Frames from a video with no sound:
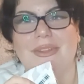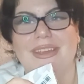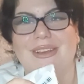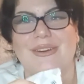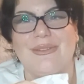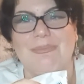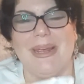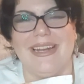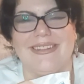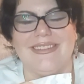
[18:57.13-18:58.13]
called?
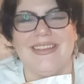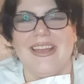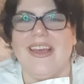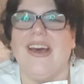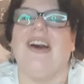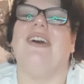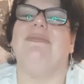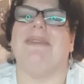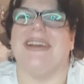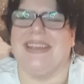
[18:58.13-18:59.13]
Pins. Oh my